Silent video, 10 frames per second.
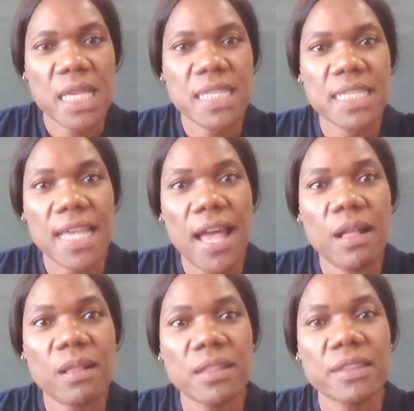
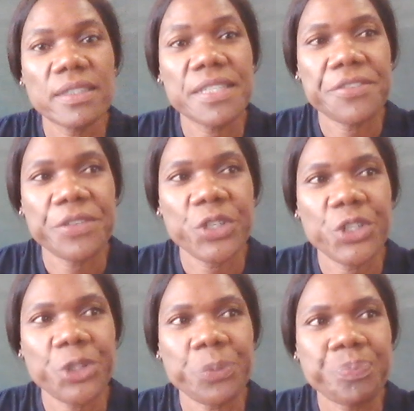cell
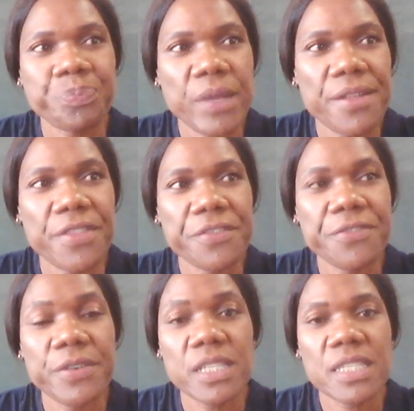division. The
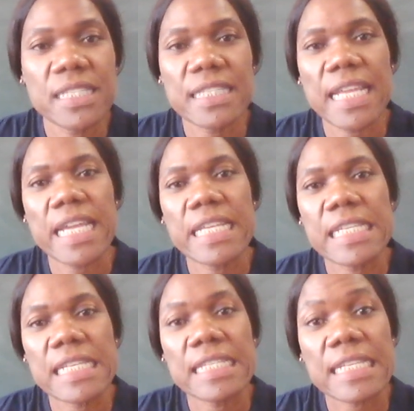first stage
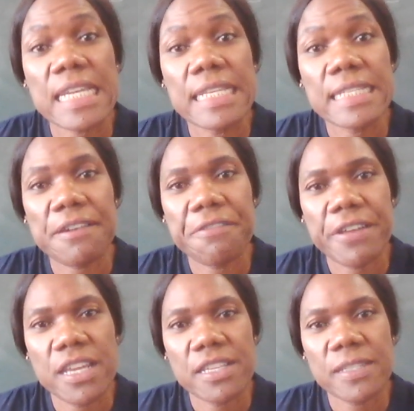is
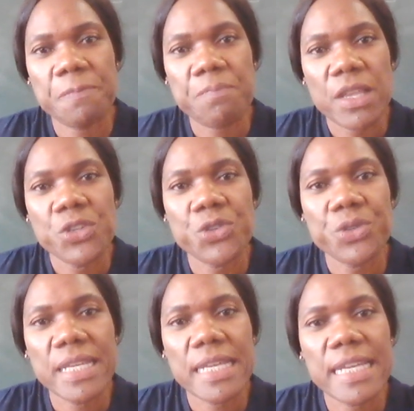interphase.
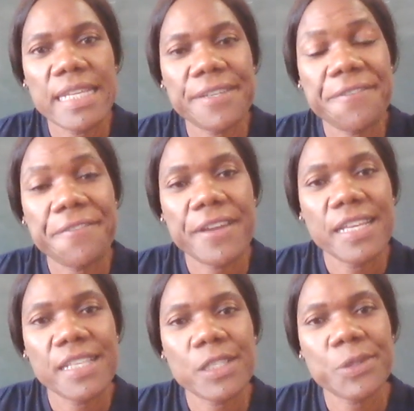During
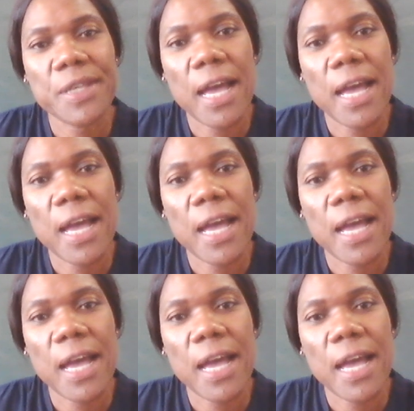interphase,